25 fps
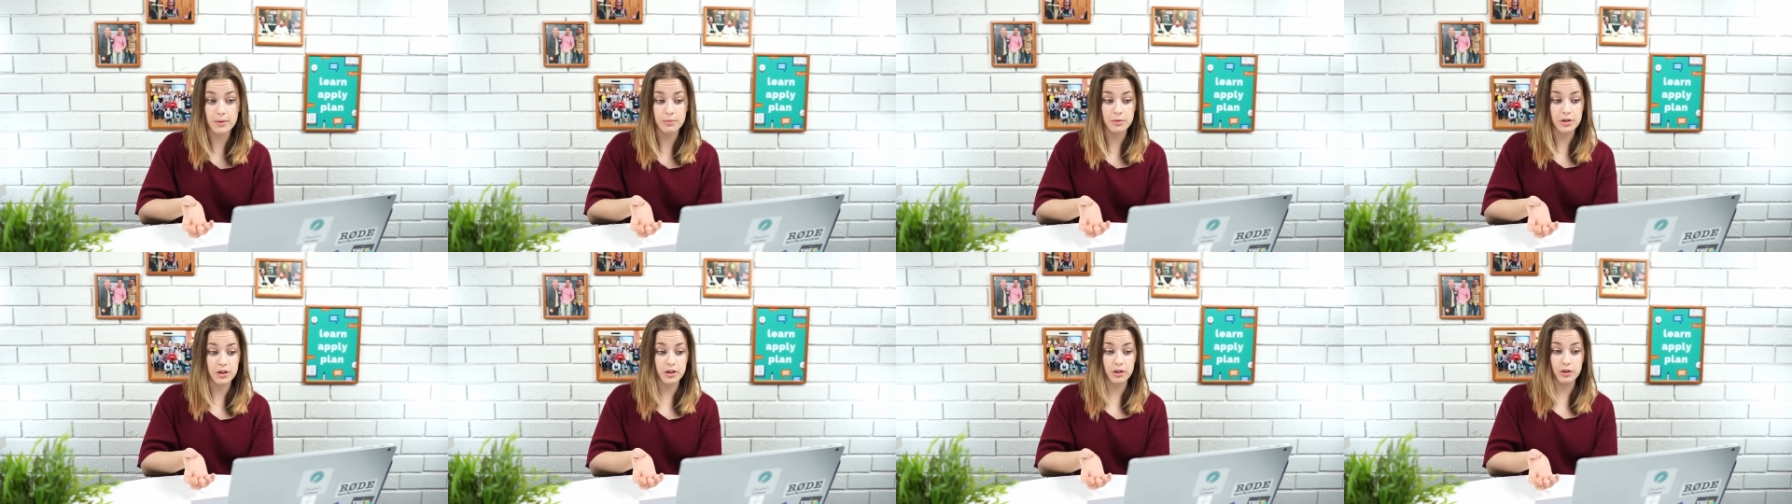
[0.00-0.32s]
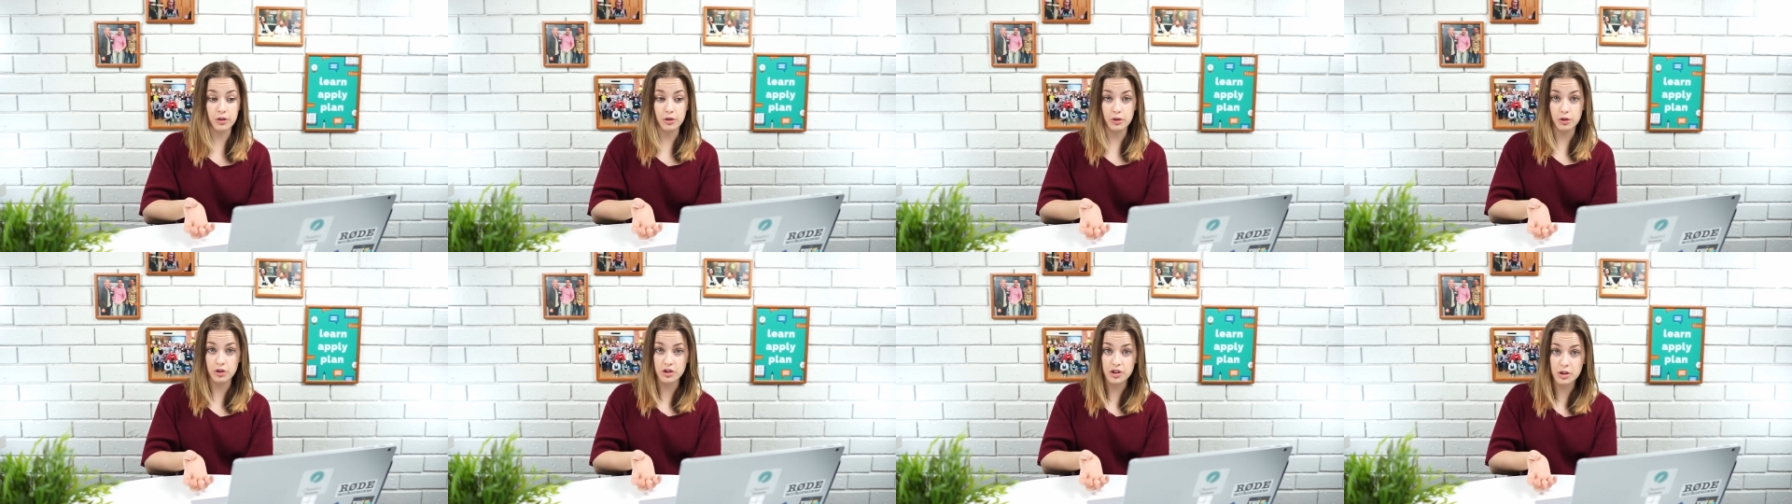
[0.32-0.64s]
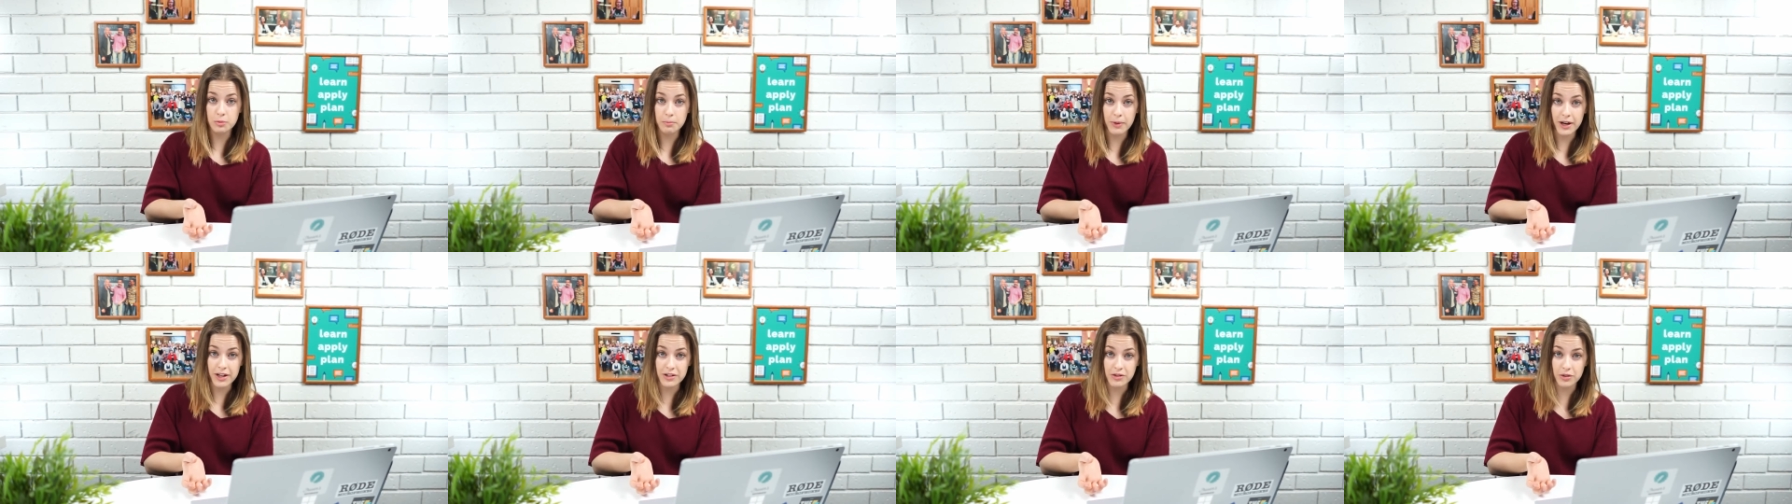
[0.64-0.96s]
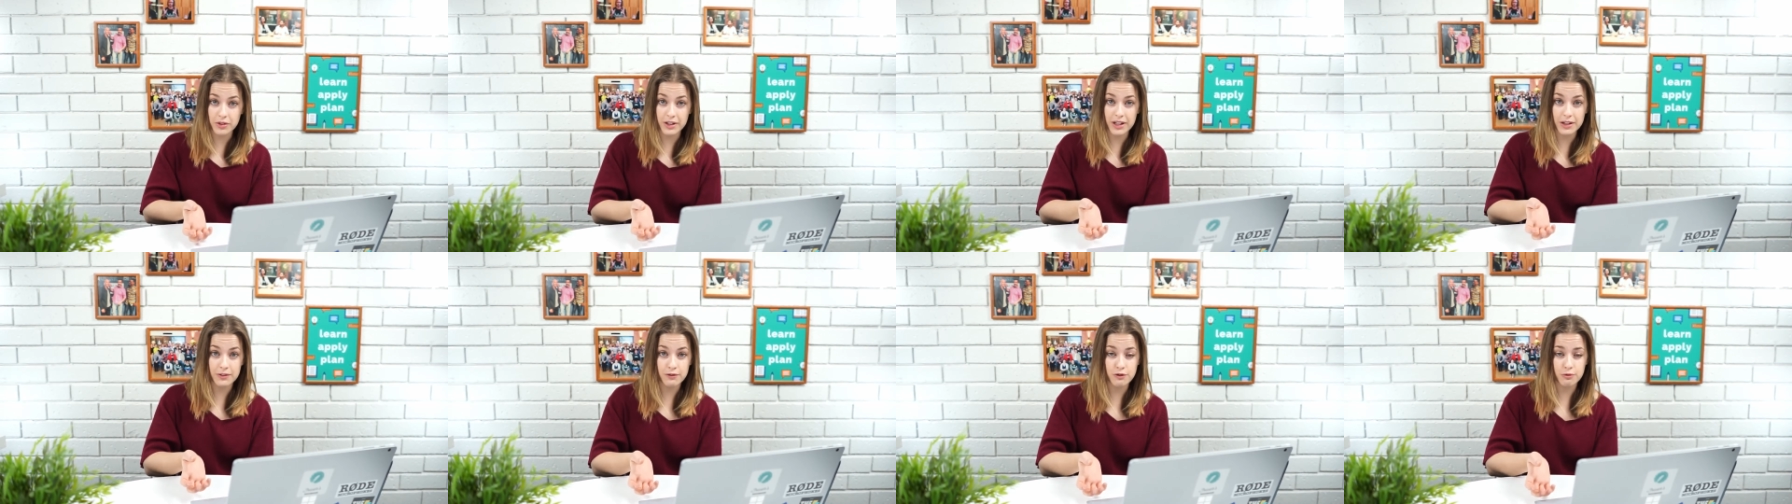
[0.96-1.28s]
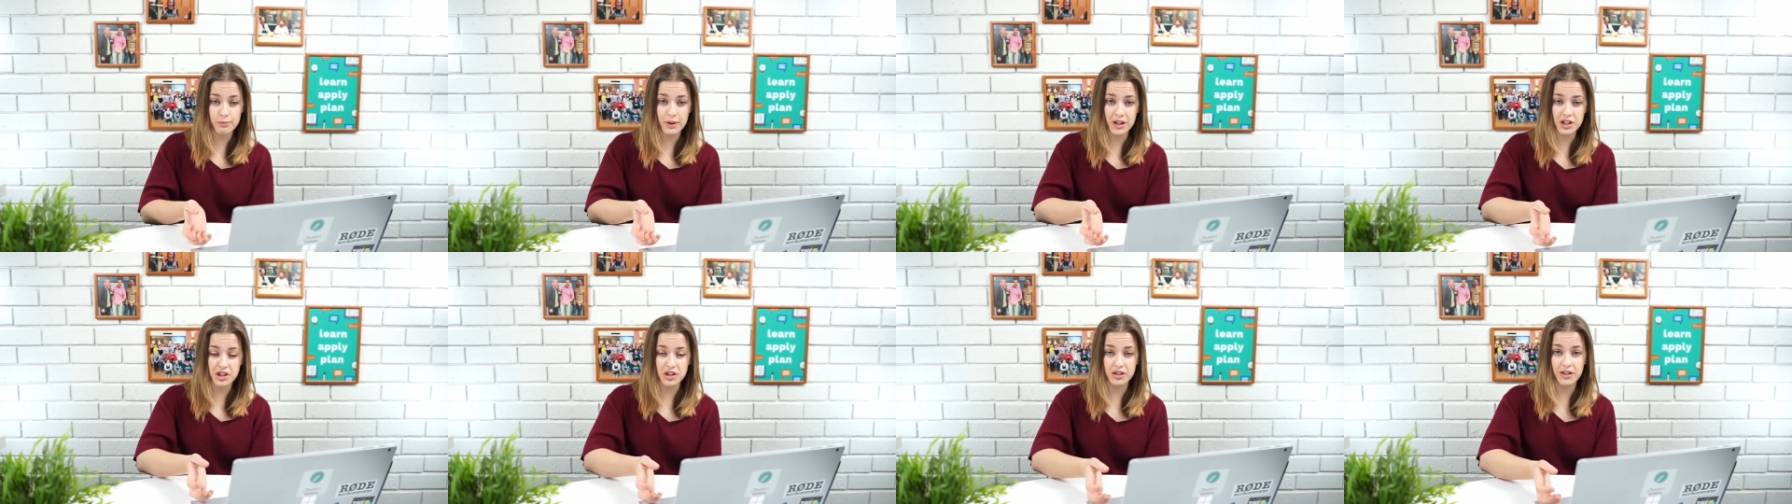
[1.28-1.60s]
conclusion based on the
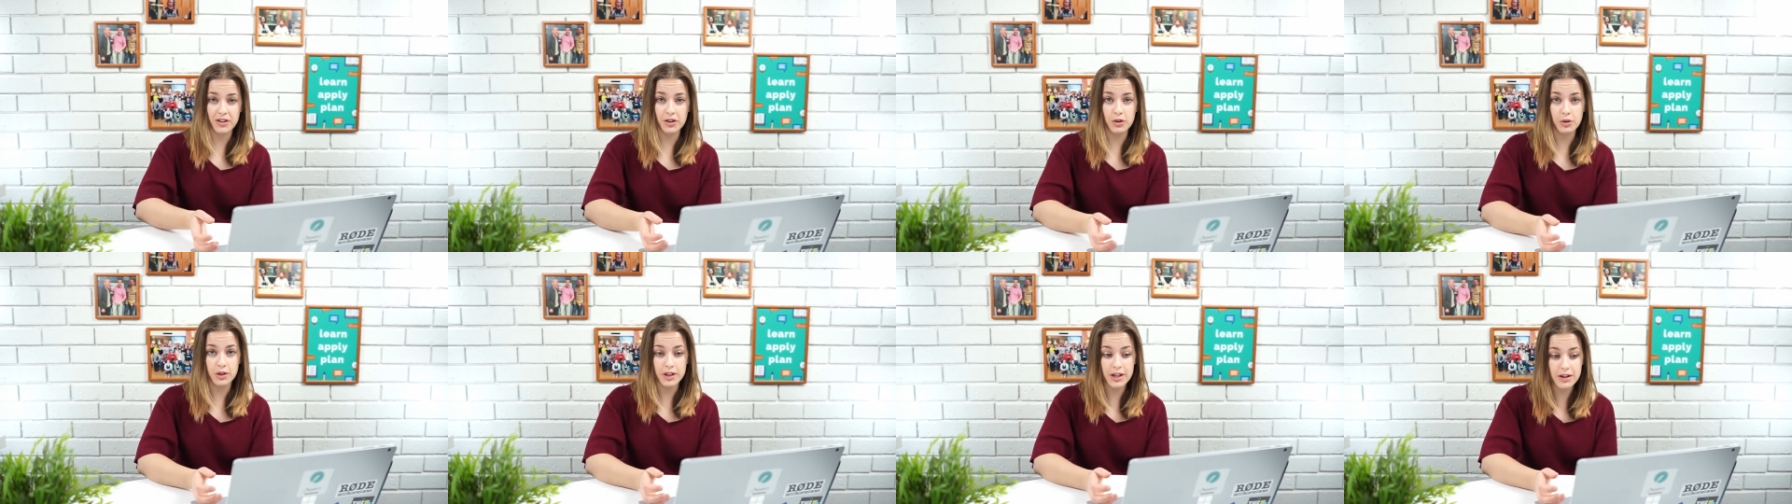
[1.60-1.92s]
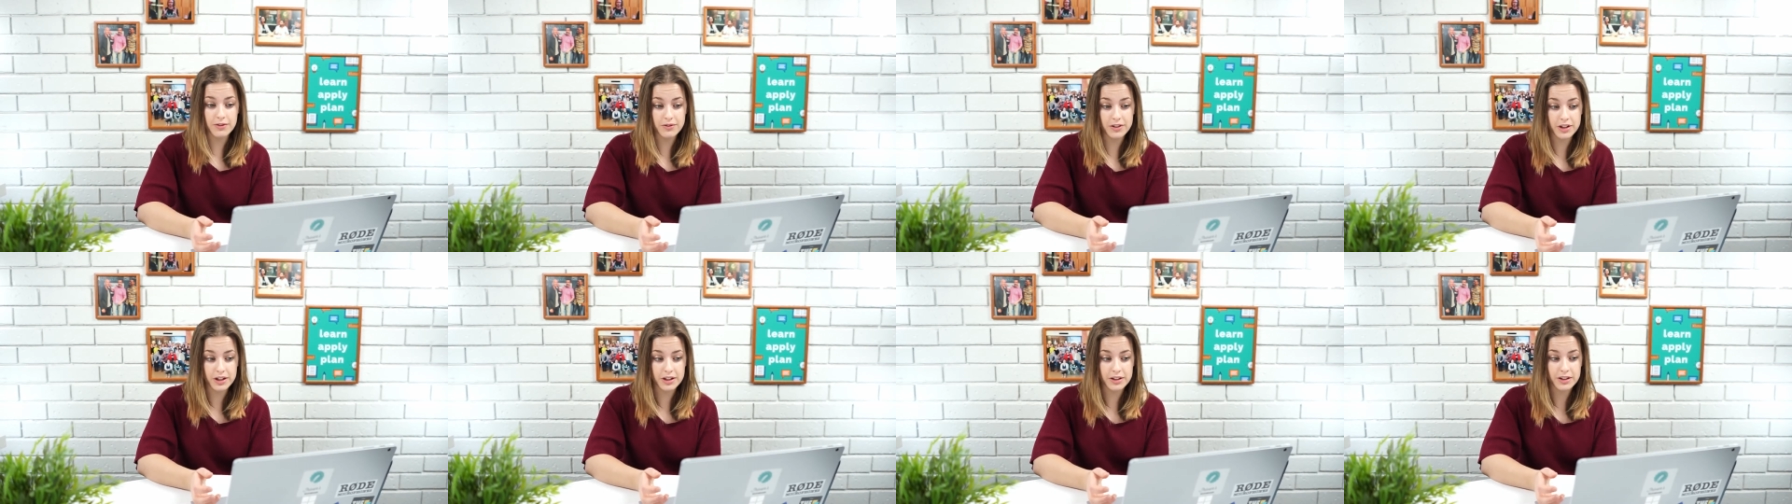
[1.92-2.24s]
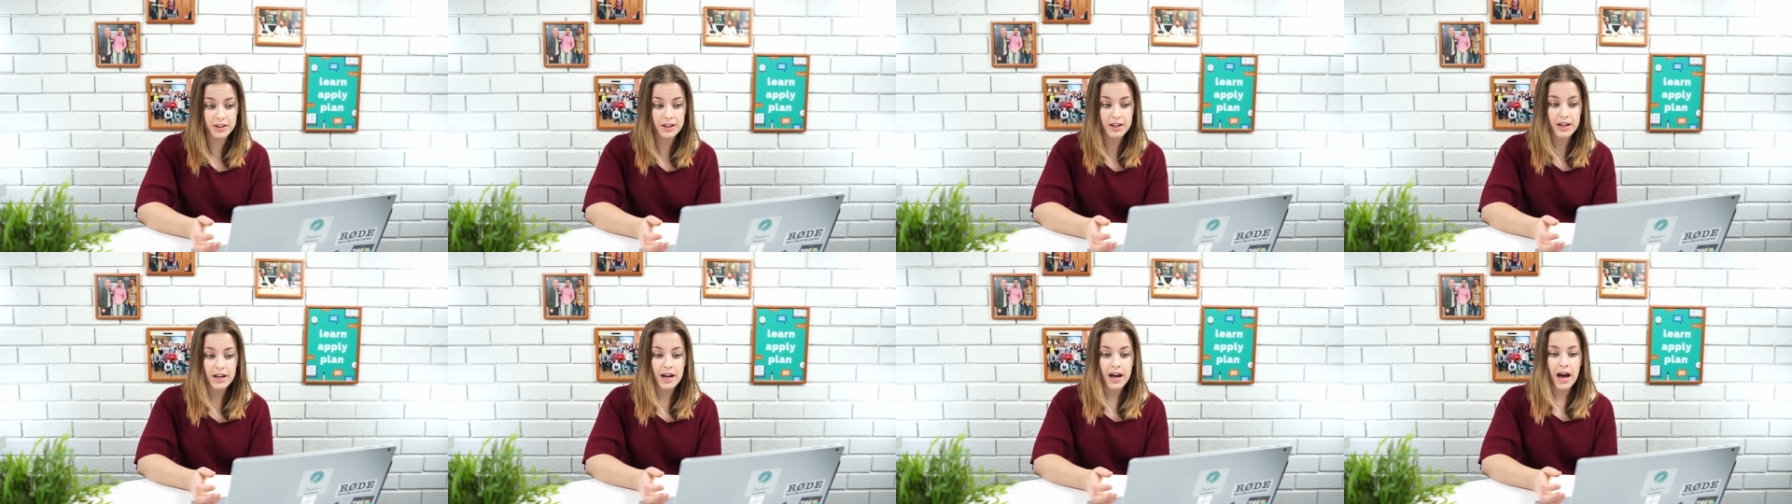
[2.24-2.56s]
information that you're given,